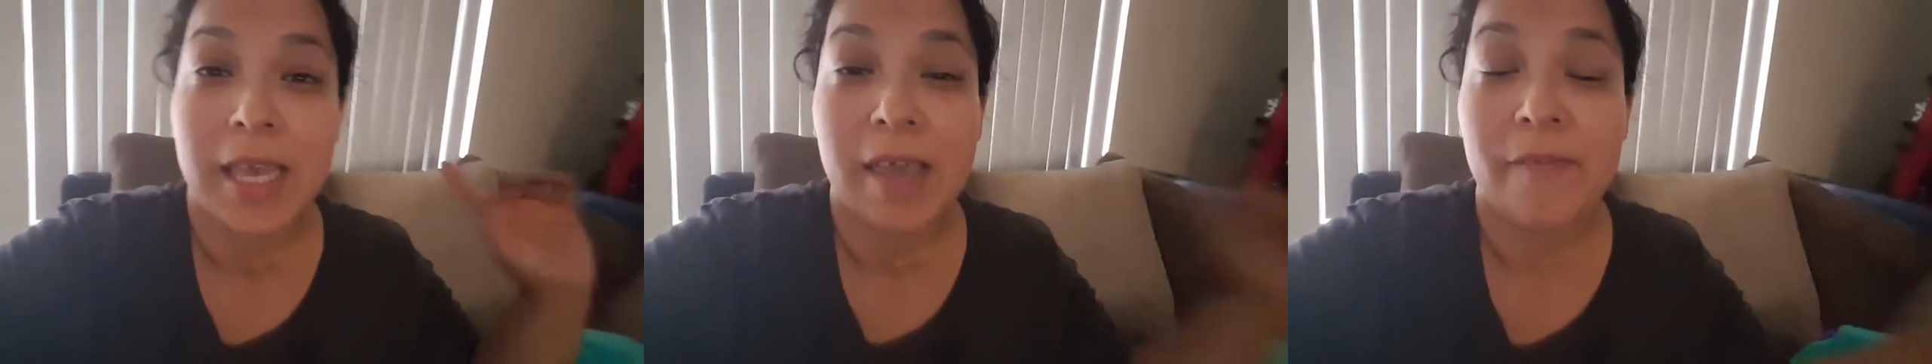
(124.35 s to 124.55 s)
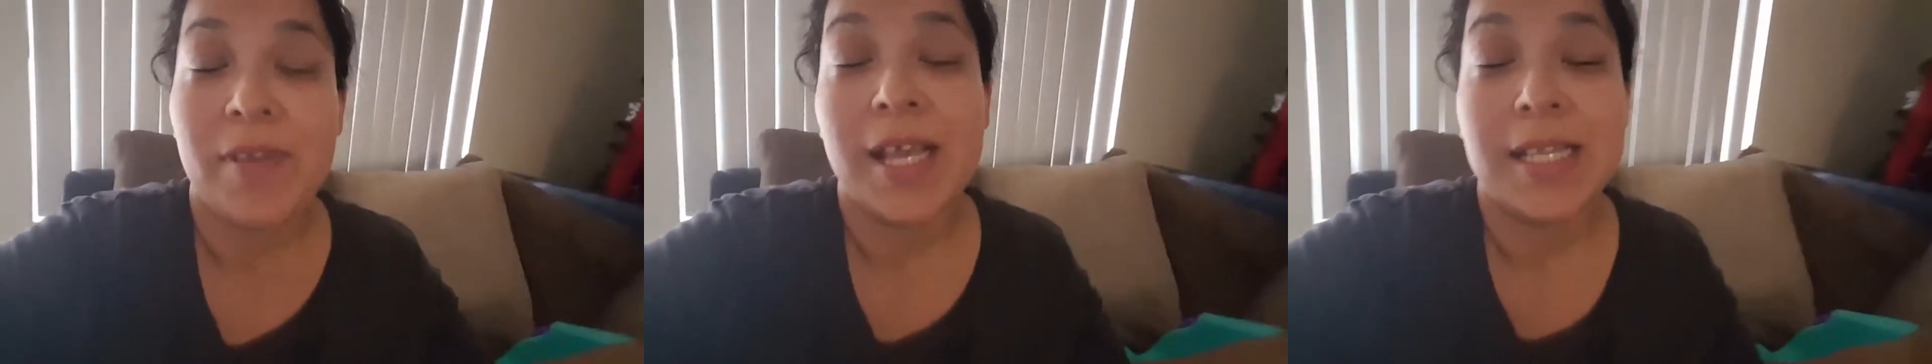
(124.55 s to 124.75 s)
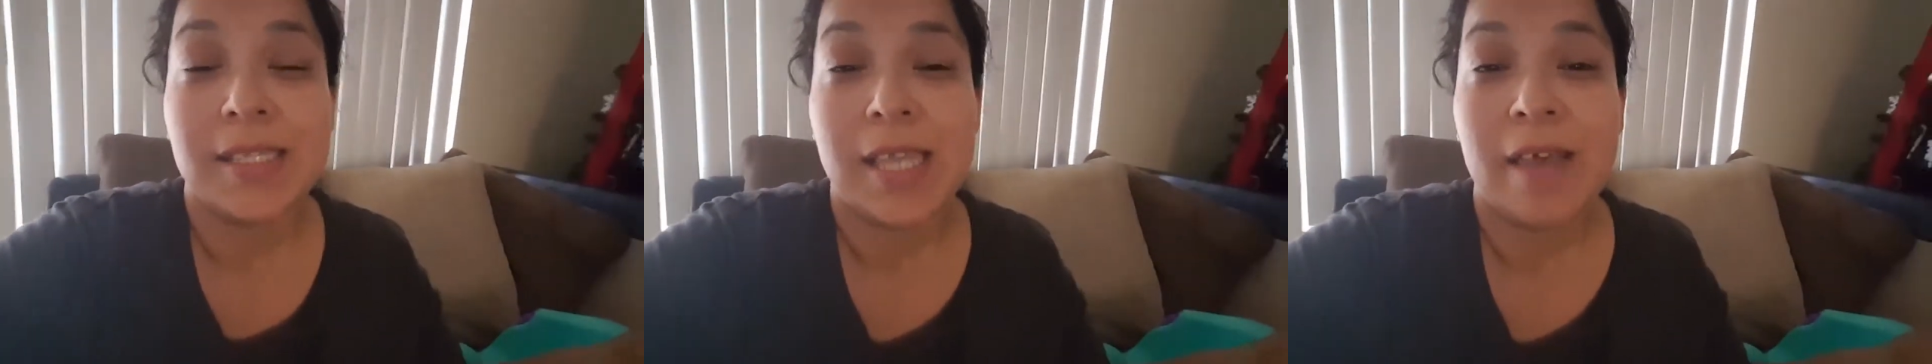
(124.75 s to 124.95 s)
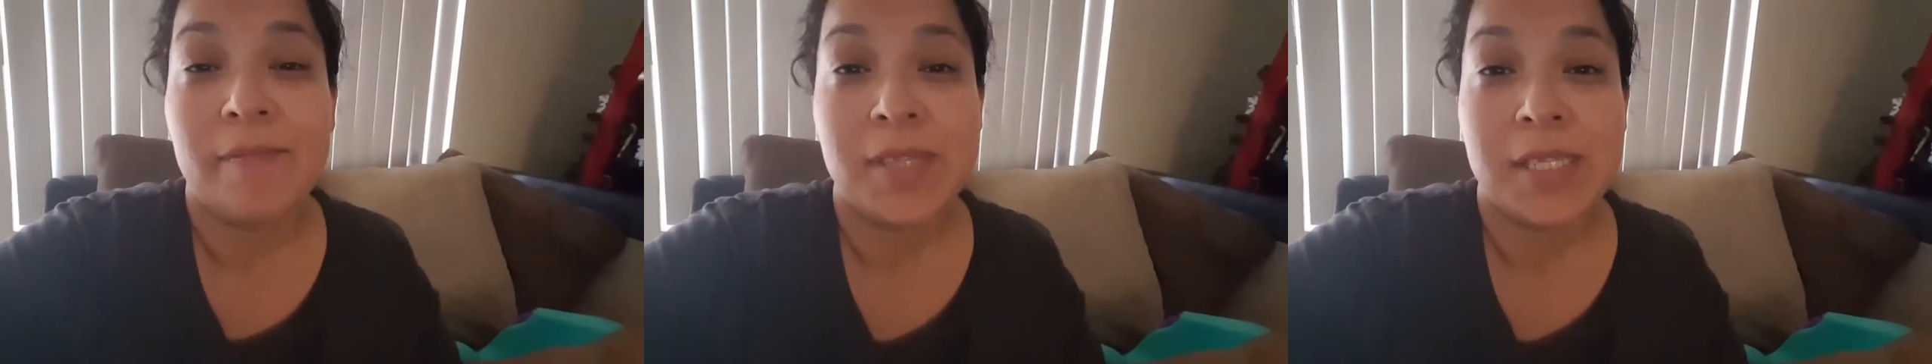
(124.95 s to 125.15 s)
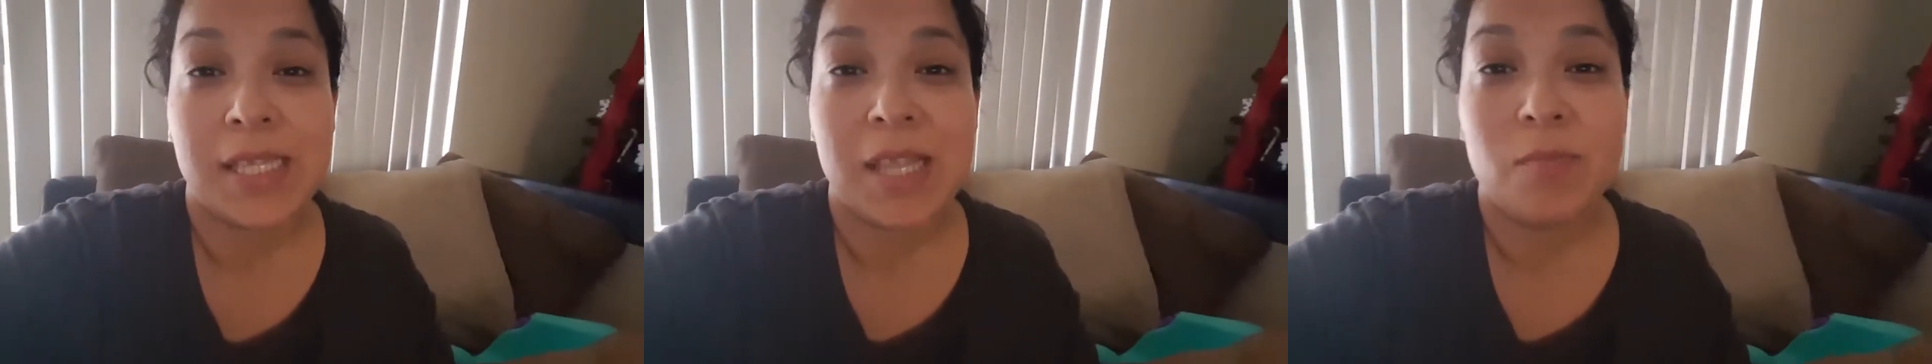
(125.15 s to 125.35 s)
if you guys
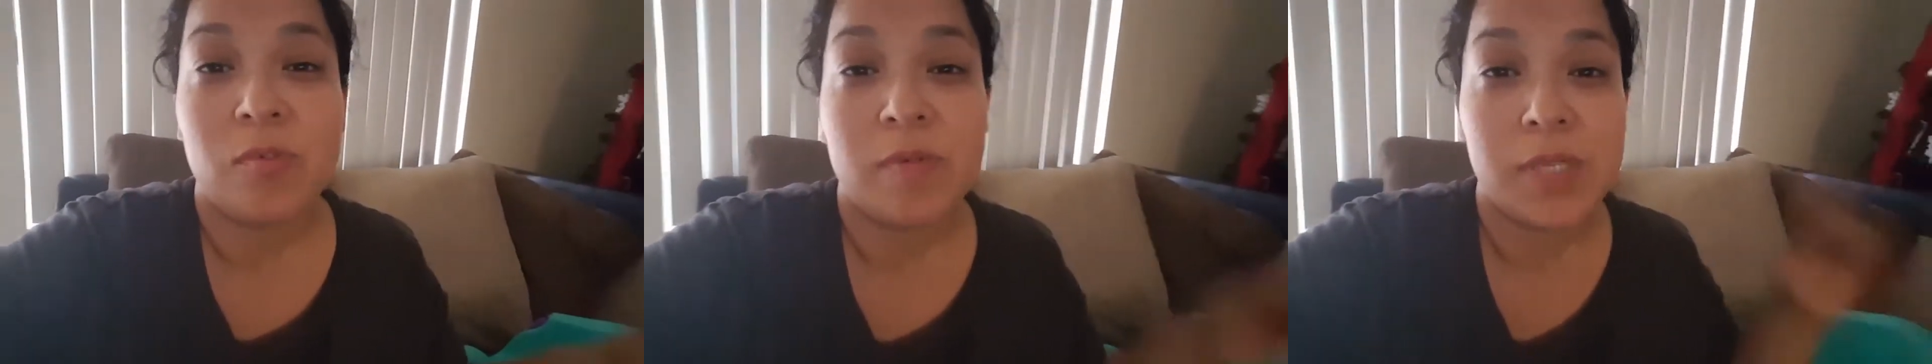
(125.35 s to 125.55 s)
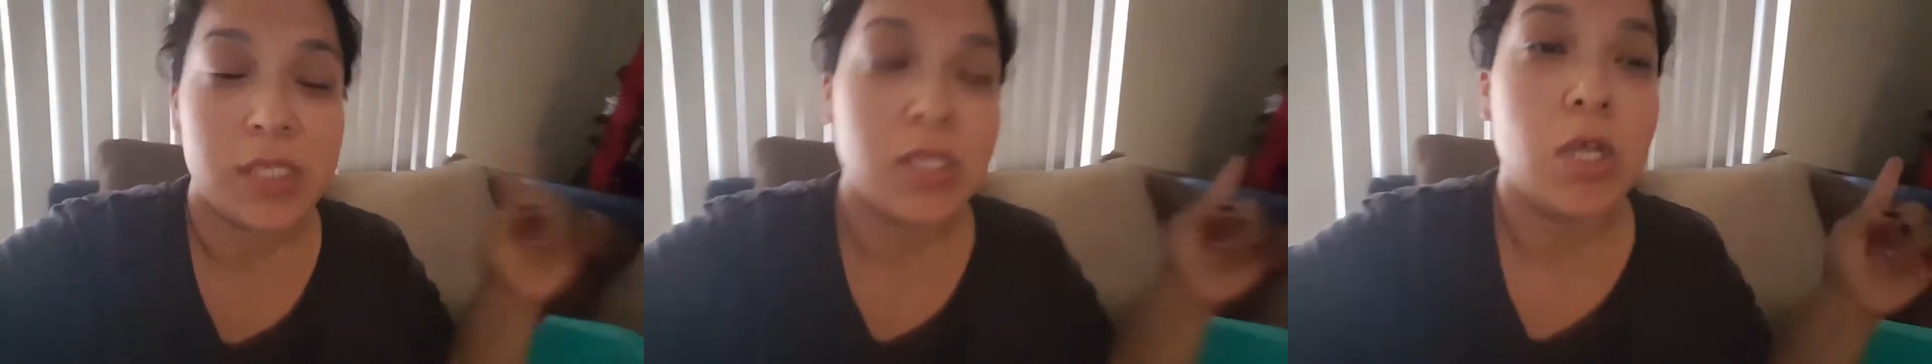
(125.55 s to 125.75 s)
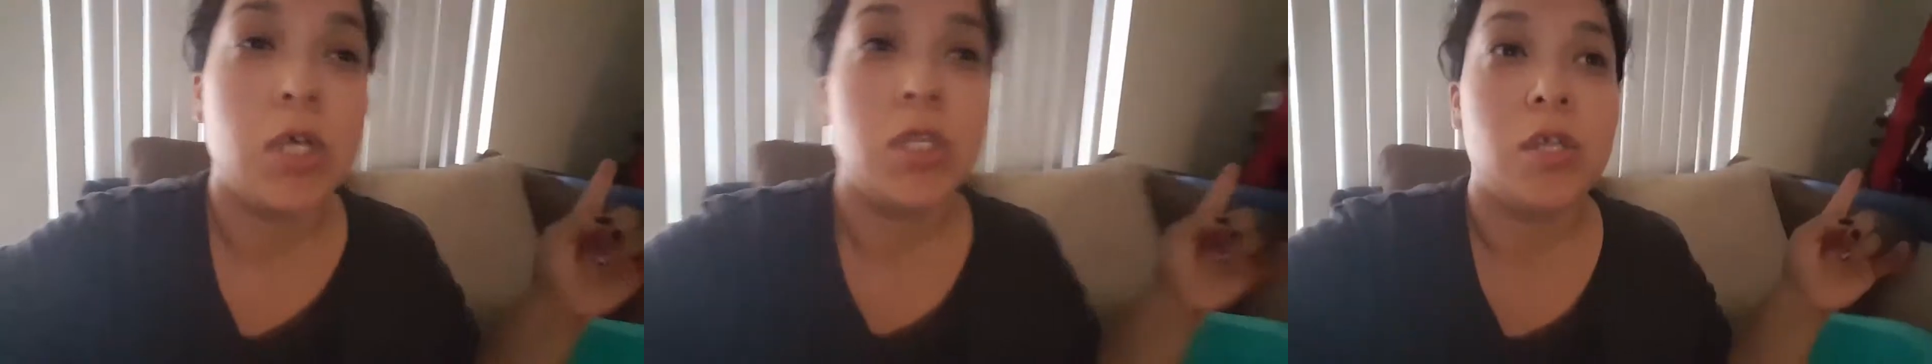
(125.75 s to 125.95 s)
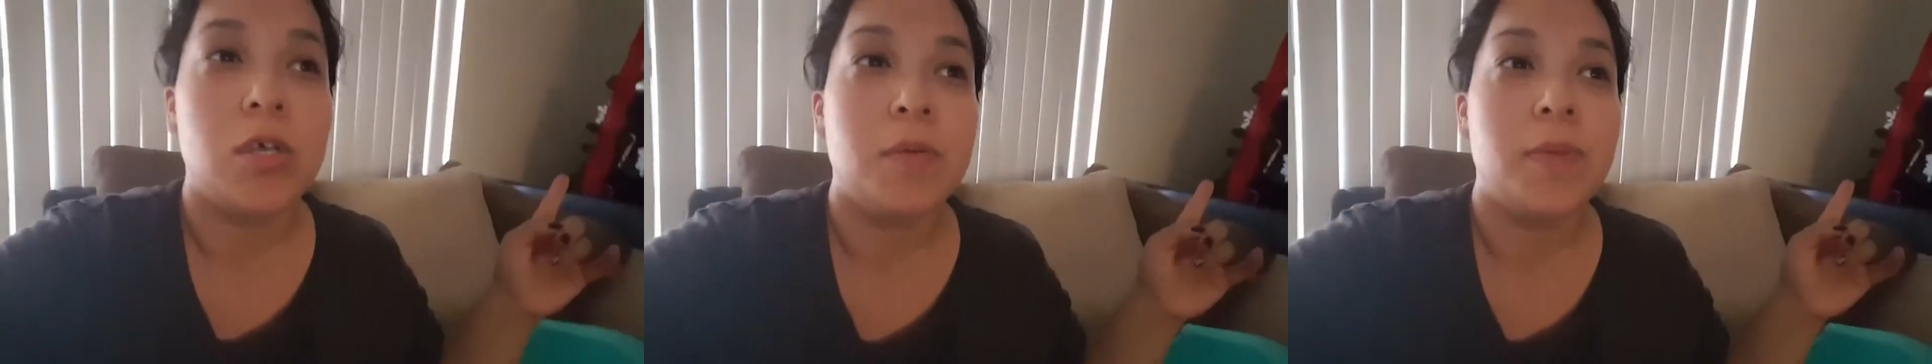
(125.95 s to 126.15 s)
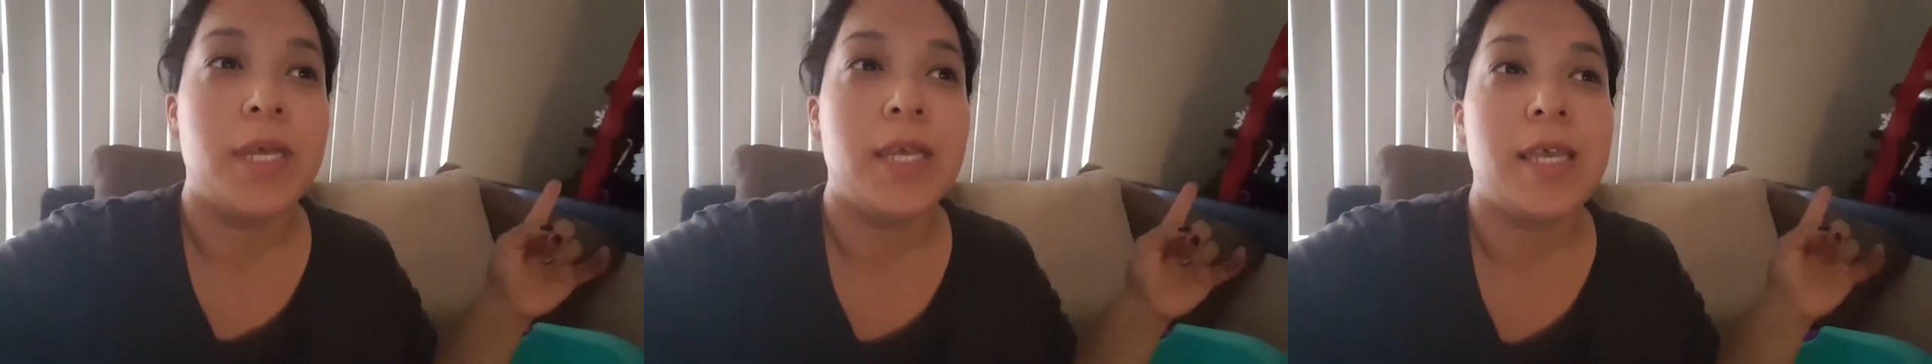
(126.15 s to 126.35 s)
haven't seen that movie, Snow
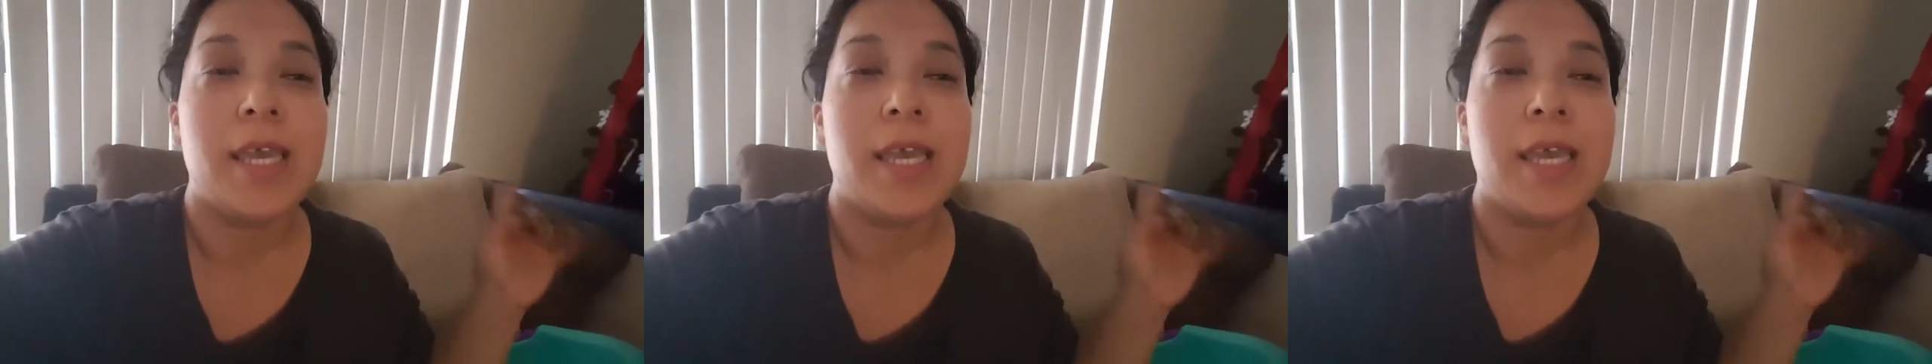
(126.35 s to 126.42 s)
Globe,